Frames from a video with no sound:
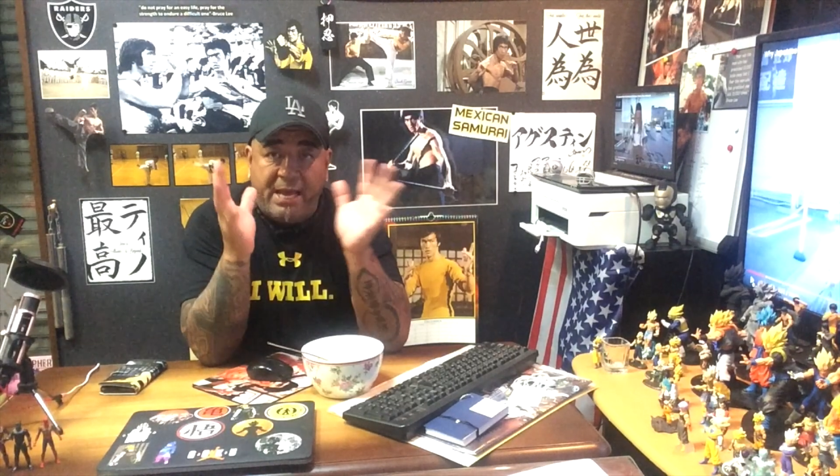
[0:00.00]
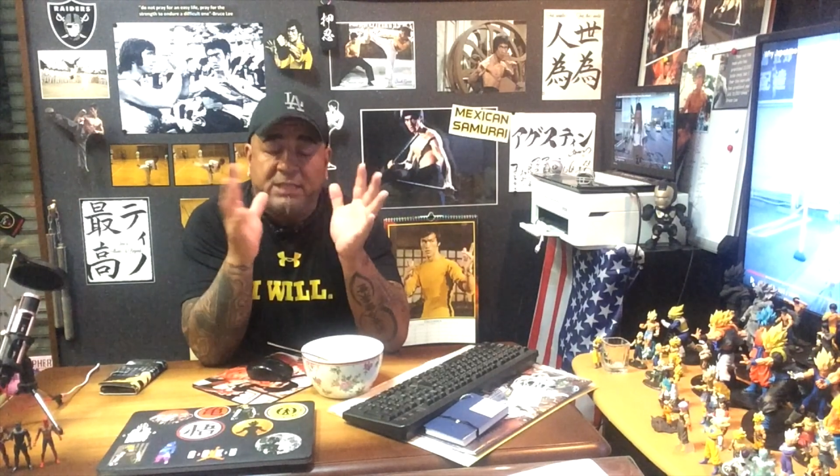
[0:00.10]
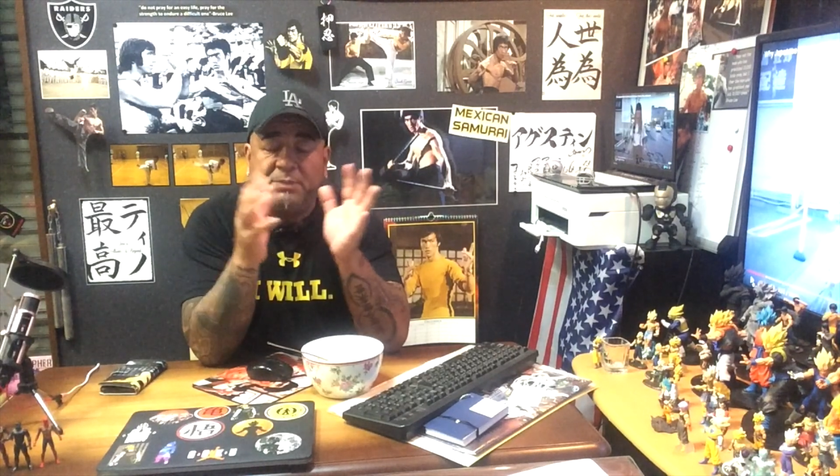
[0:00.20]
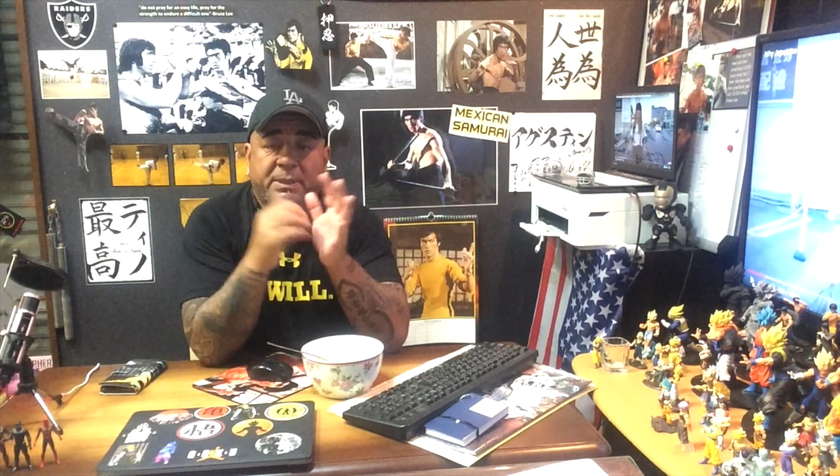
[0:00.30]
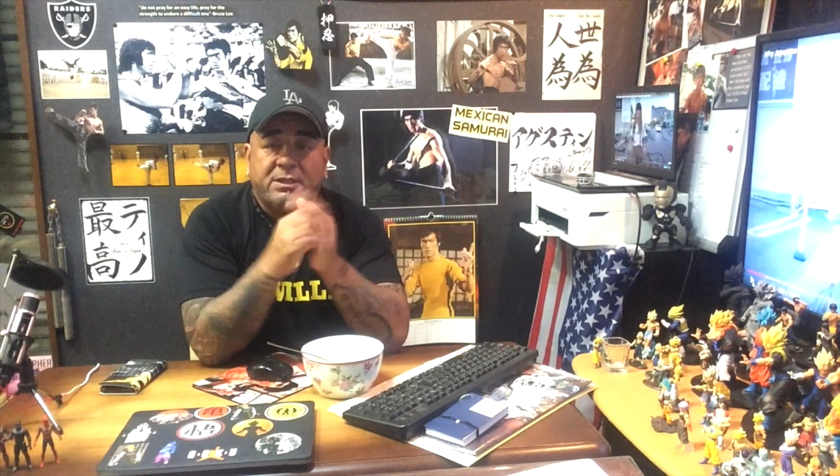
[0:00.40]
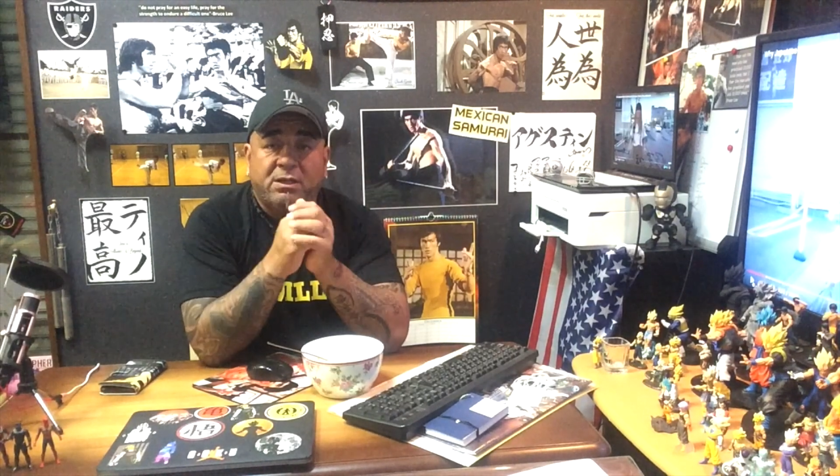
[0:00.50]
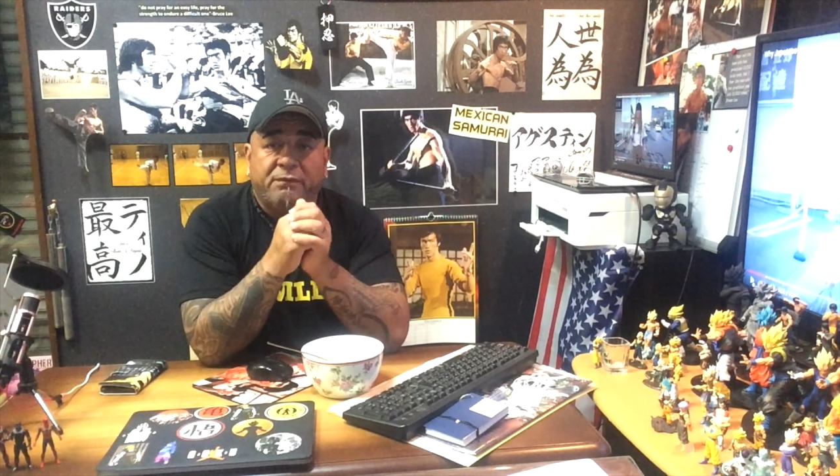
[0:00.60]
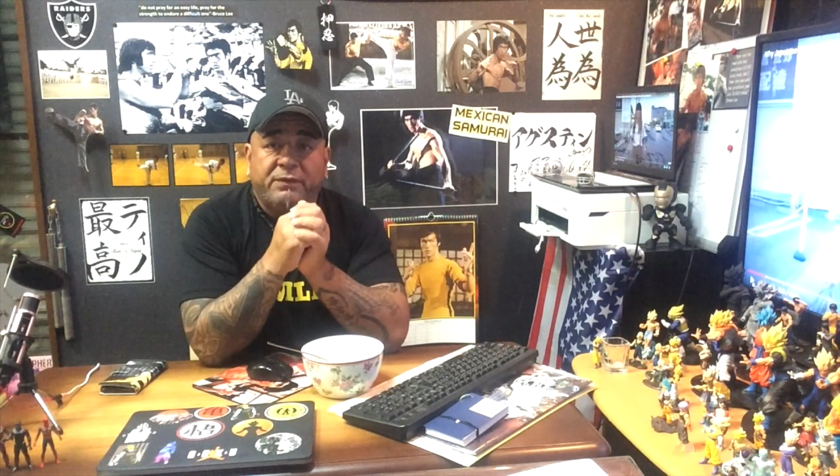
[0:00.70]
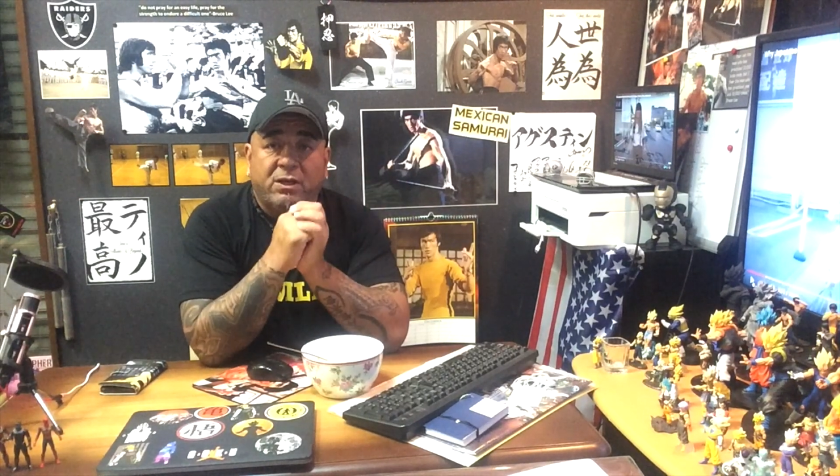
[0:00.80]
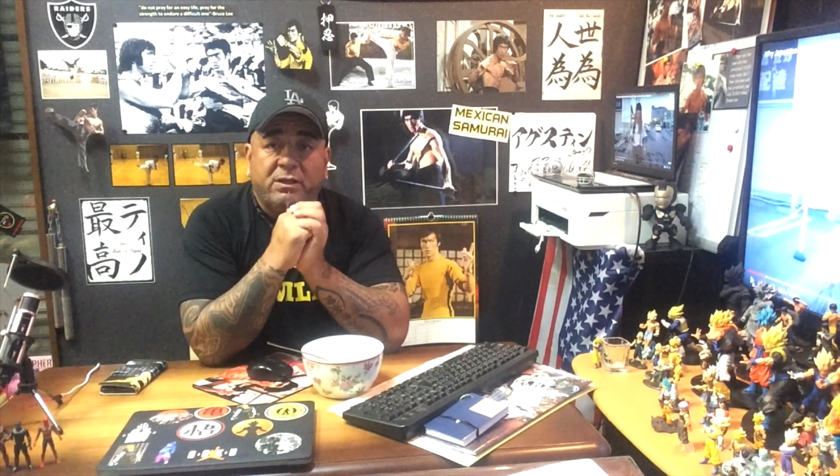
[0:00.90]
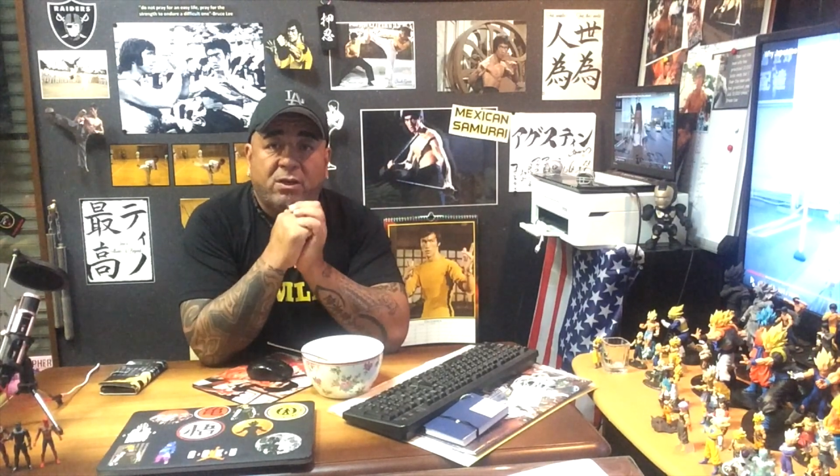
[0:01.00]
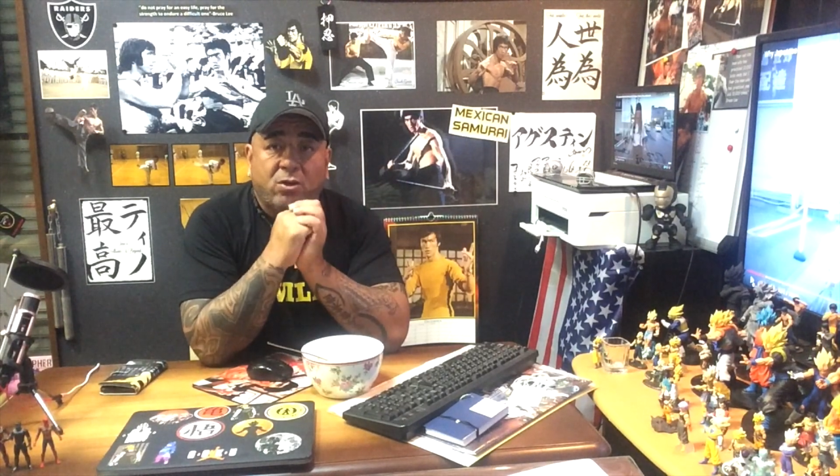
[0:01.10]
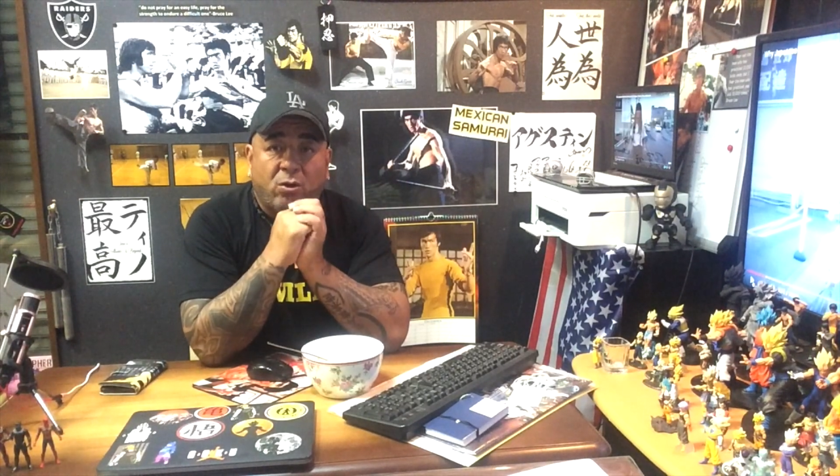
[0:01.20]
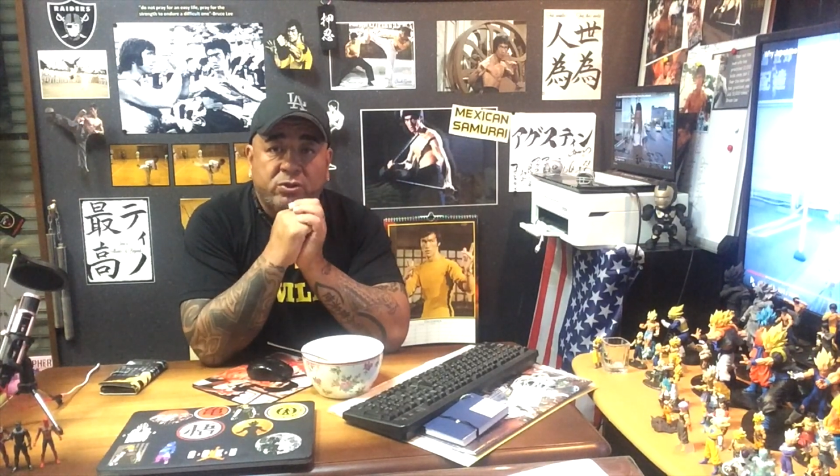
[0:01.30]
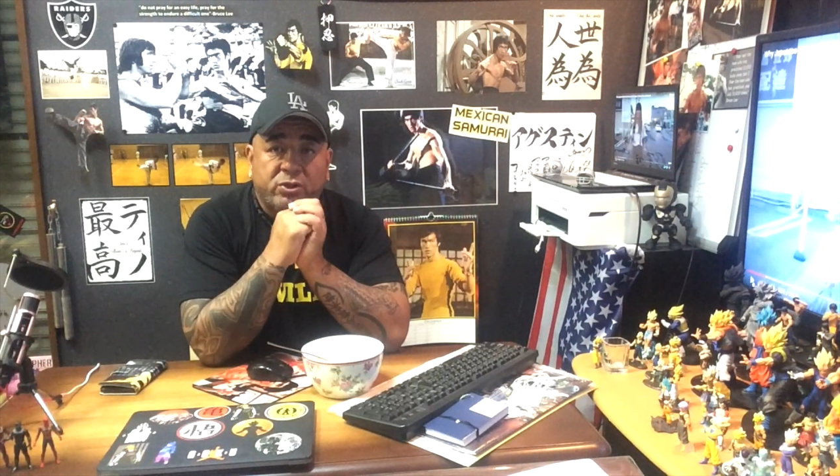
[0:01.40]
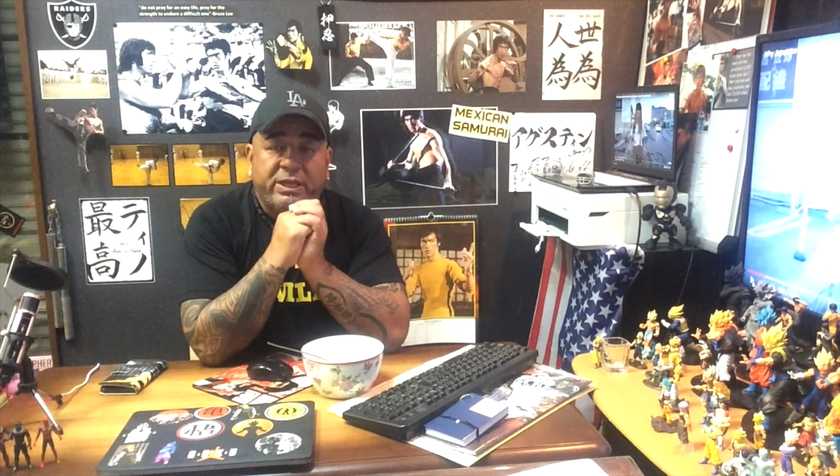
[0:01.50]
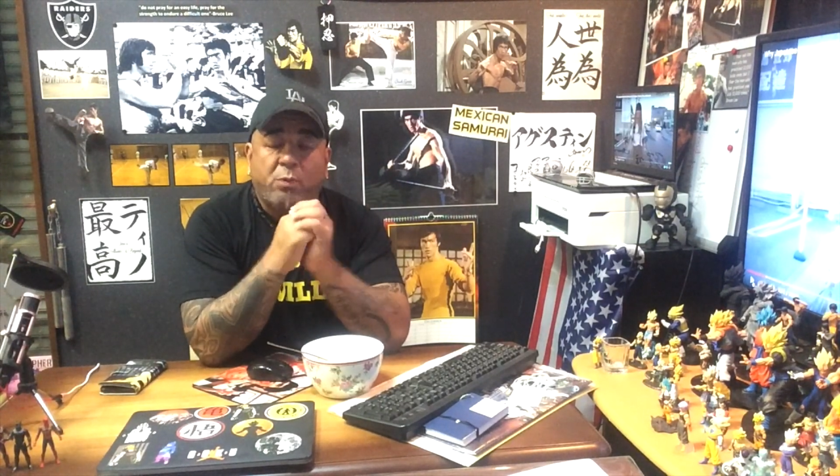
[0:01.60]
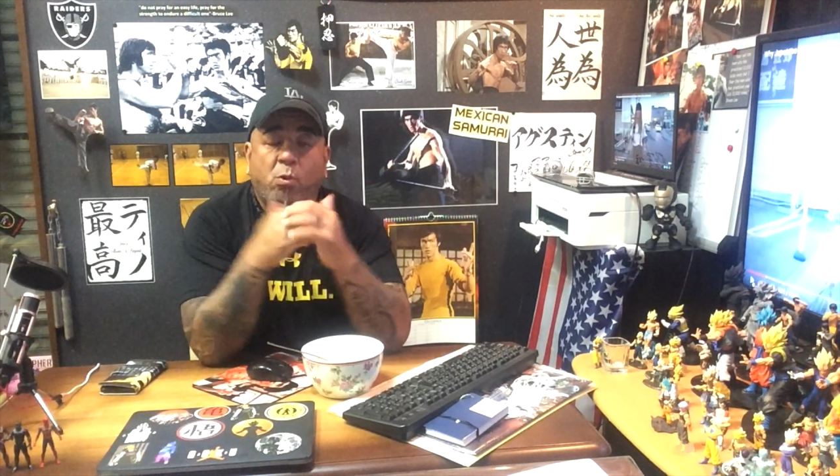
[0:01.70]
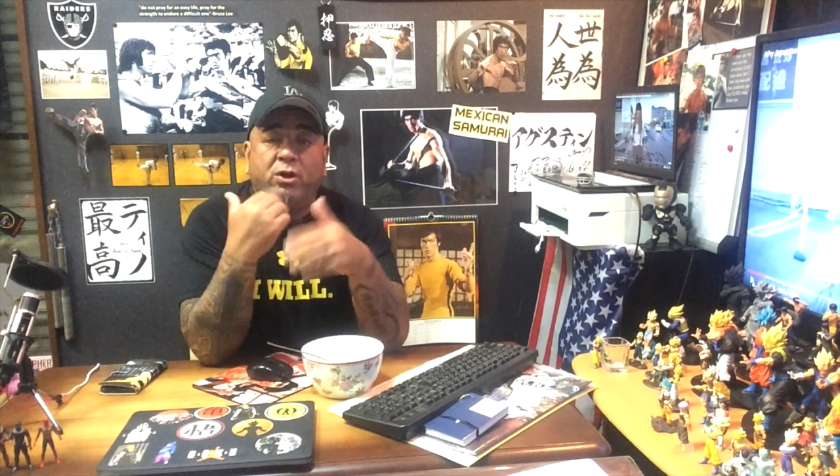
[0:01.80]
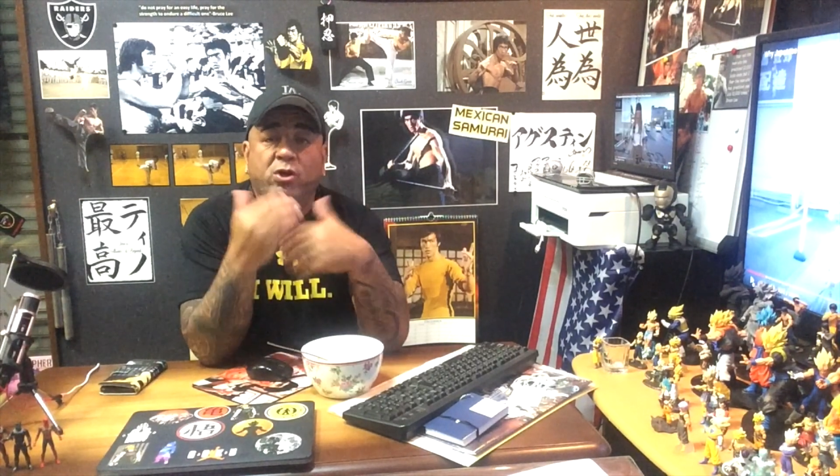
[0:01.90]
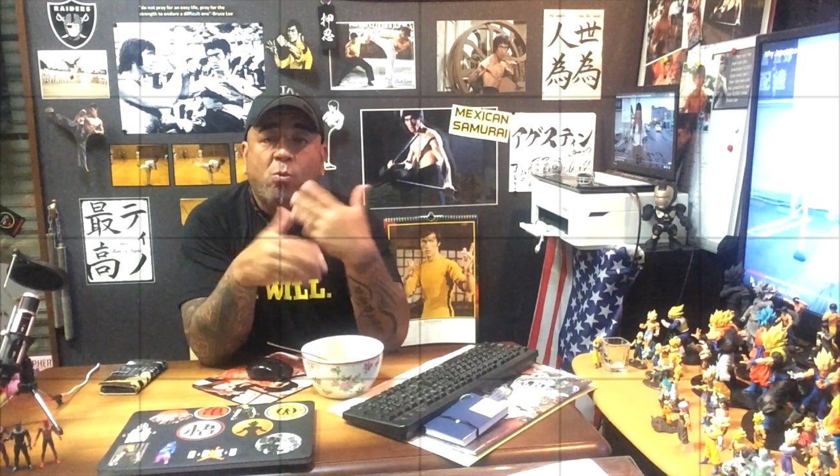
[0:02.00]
aspect of the culture. They want to know